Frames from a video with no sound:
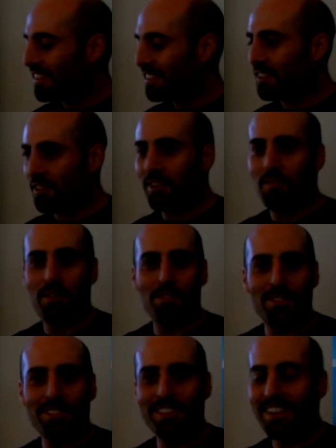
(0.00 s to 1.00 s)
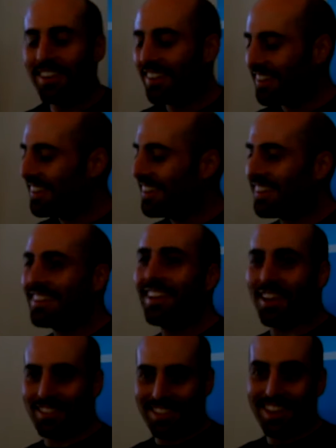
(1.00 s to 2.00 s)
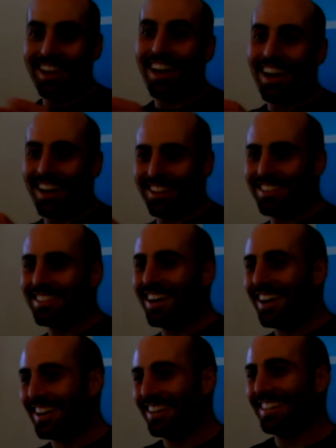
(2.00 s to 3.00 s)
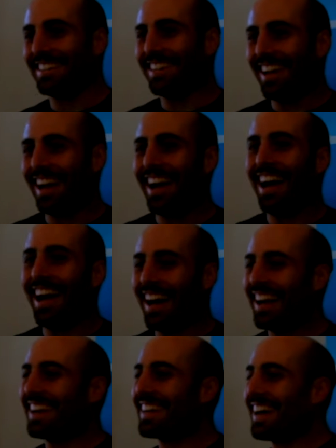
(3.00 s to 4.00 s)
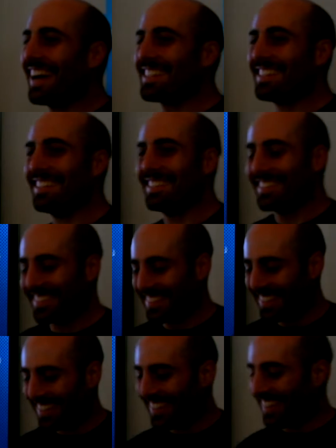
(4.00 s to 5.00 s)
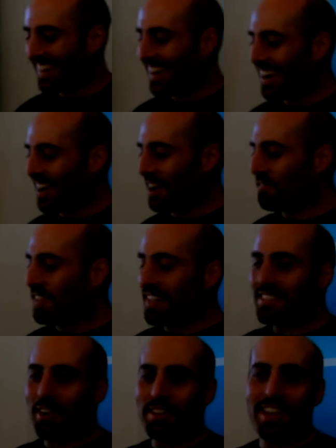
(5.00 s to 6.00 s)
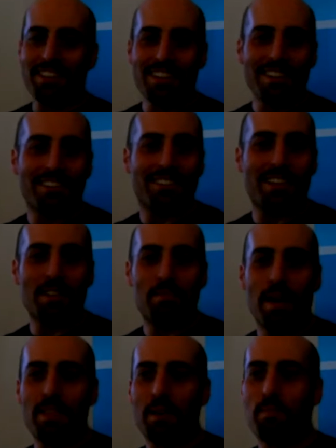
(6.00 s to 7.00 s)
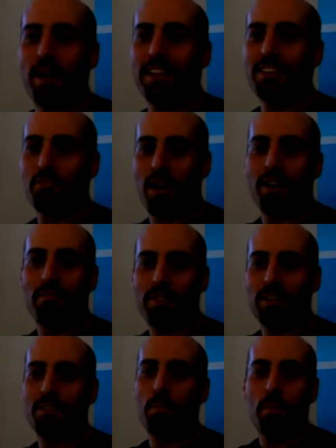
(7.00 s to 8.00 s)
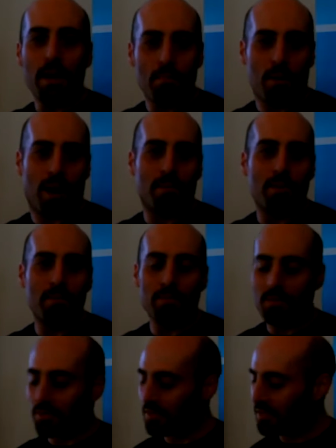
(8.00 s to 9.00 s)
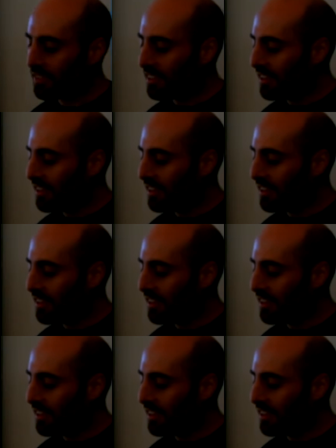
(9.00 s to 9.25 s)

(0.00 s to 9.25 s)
You know the commercial? Yeah. Yes. Yeah. Yeah. Got you. That's not what they do. They spend their money trying to fix the big problems.